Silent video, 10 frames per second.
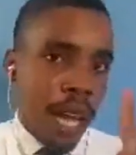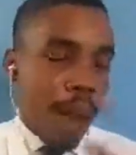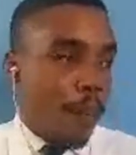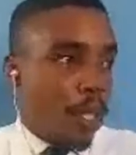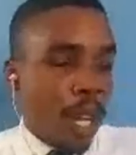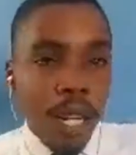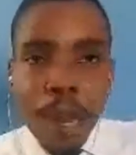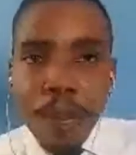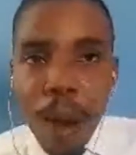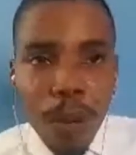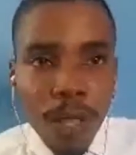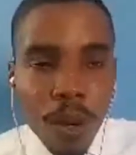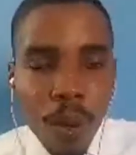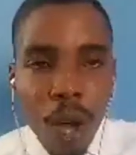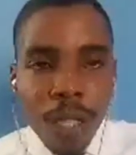I'm not talking about what the
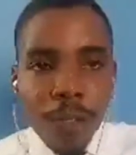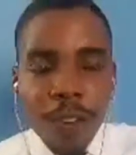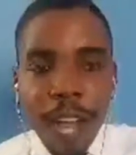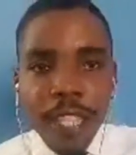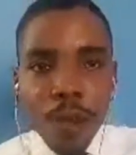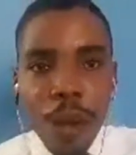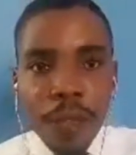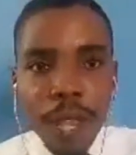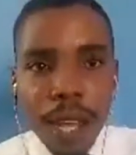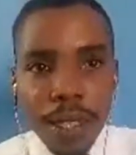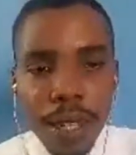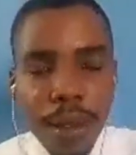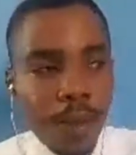world defines wealth as.